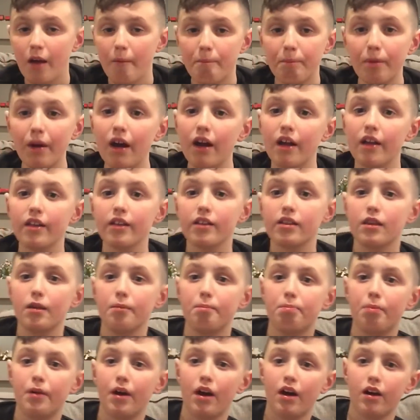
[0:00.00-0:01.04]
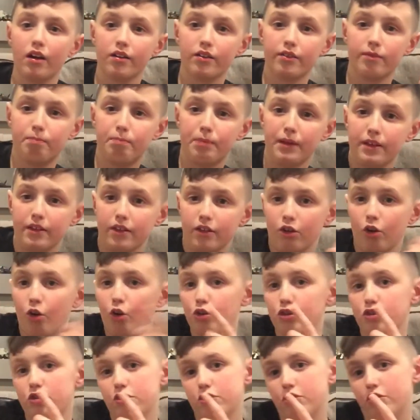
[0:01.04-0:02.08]
But the Bucks beat the
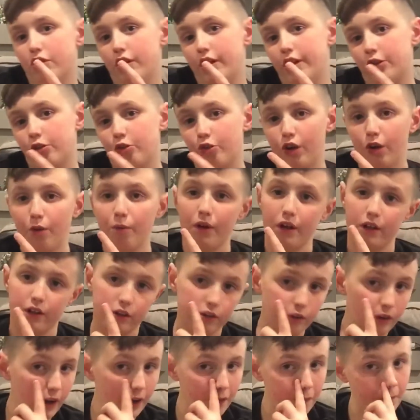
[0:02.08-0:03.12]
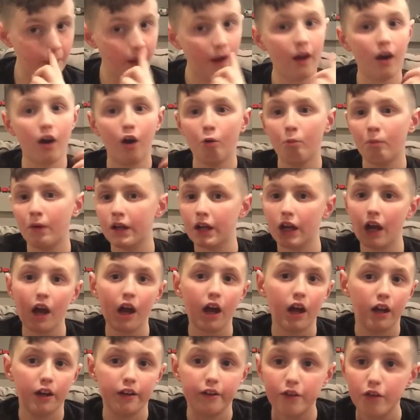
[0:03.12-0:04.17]
Colts 30 to 31. So I thought, oh my
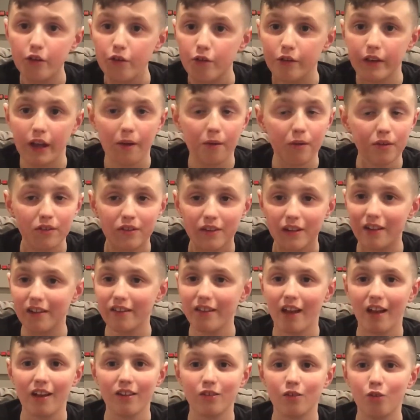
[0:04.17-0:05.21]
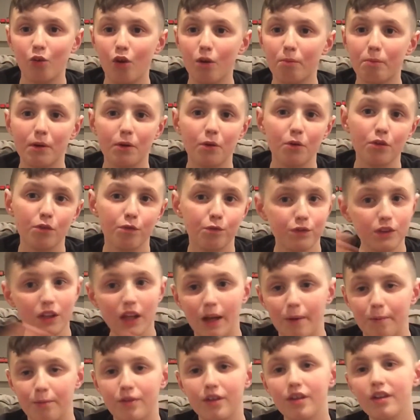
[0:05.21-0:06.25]
god, dude, that was the exact score, but it was
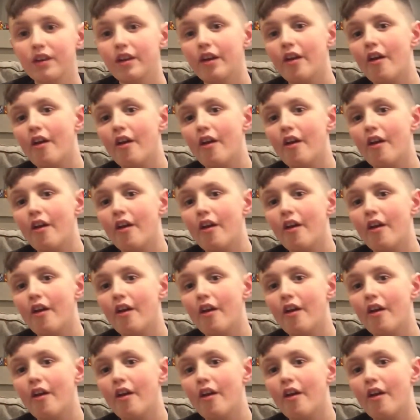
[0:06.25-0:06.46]
flipped.